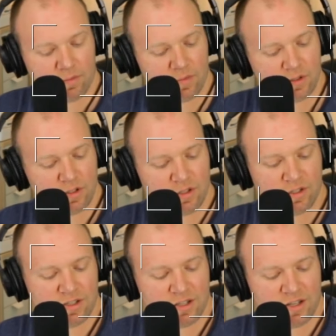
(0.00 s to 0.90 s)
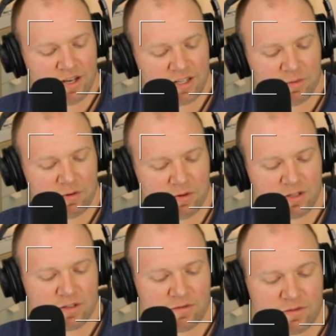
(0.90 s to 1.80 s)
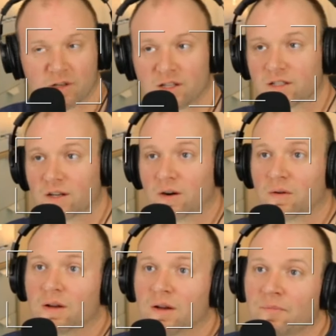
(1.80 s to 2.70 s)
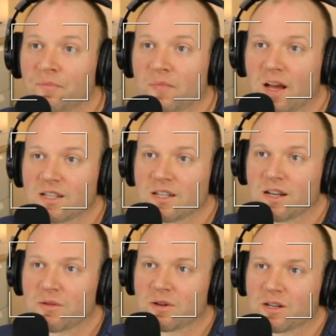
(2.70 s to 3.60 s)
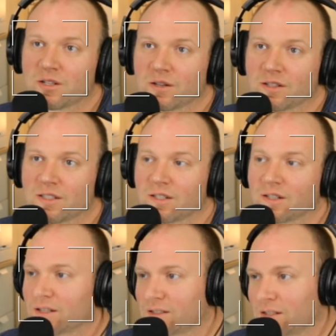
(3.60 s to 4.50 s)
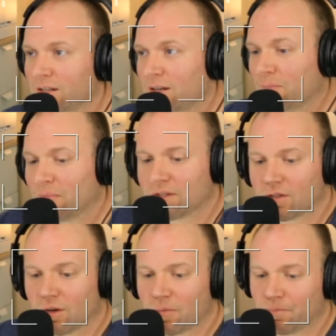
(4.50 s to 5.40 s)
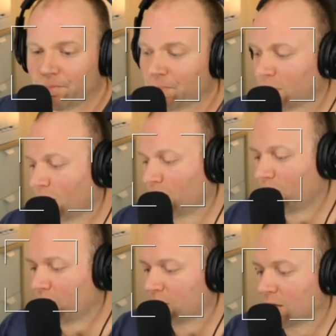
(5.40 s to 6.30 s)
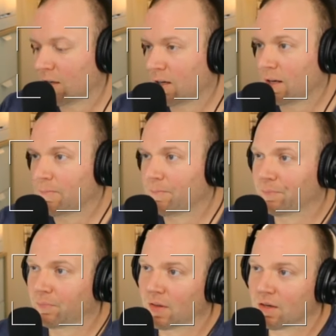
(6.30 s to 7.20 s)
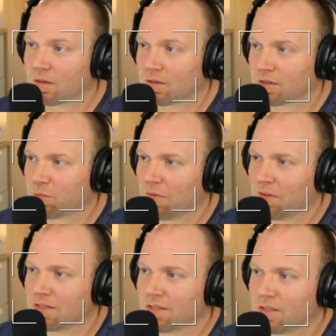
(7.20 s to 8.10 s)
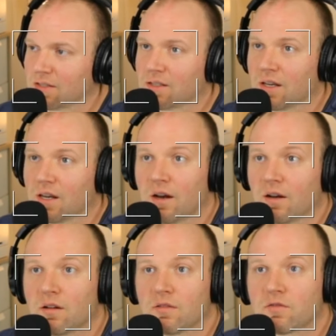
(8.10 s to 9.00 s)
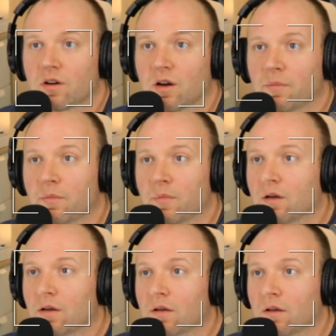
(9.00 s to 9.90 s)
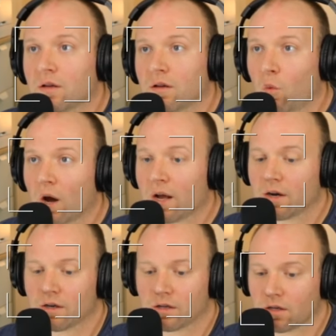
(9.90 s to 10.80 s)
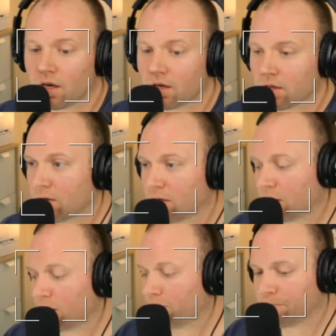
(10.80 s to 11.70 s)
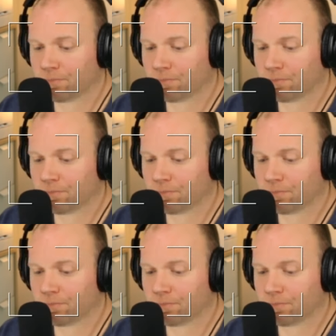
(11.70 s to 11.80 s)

she texted me one just a few minutes ago. I just kind of want to share this here so what we're looking at, and I'll explain this, is from Wired.com.